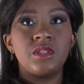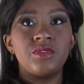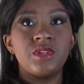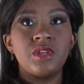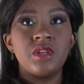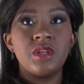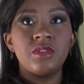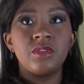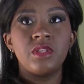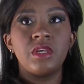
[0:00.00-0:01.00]
there's
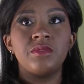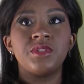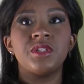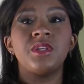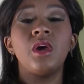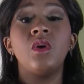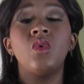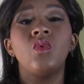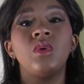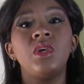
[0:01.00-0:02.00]
another thing I was going to say.
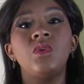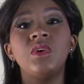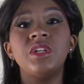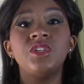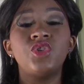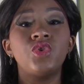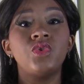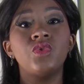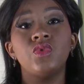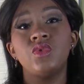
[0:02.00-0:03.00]
Oh, you can
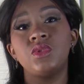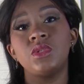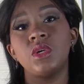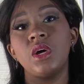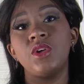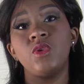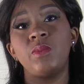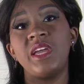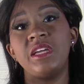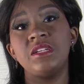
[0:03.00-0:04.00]
choose your
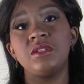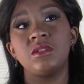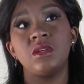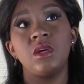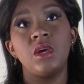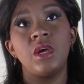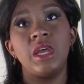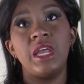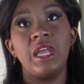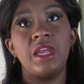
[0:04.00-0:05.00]
pace.
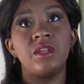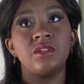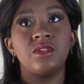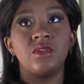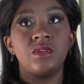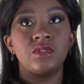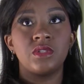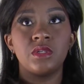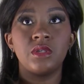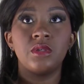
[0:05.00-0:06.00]
And so there's
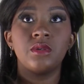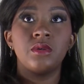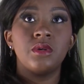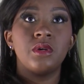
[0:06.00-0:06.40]
a